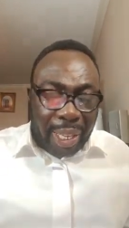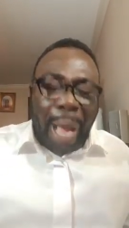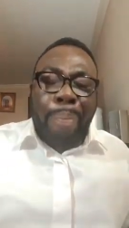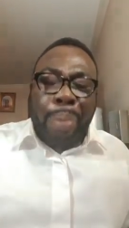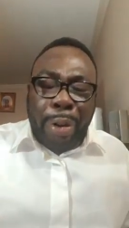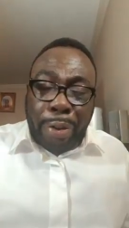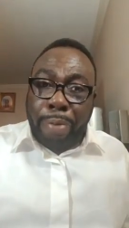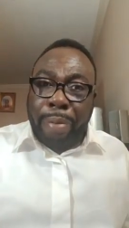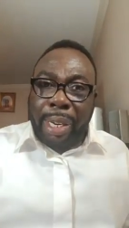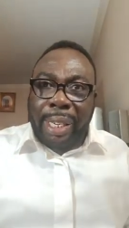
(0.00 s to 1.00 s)
Happy new
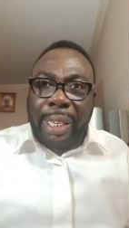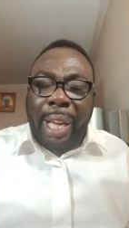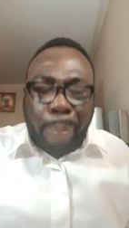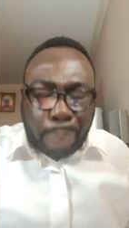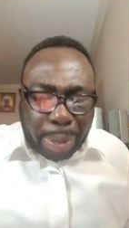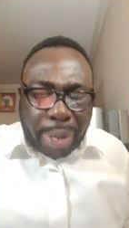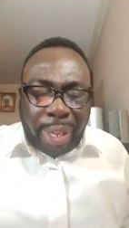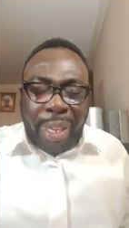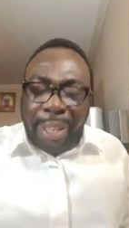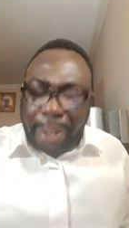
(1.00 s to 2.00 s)
month. Happy
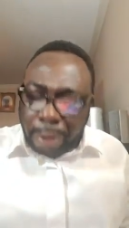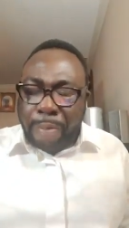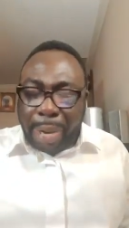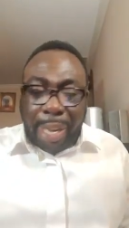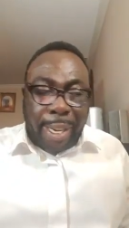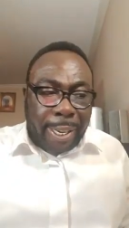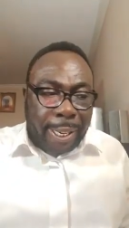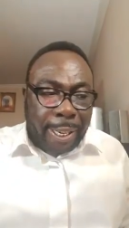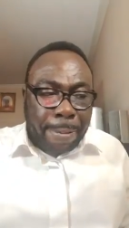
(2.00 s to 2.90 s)
new month.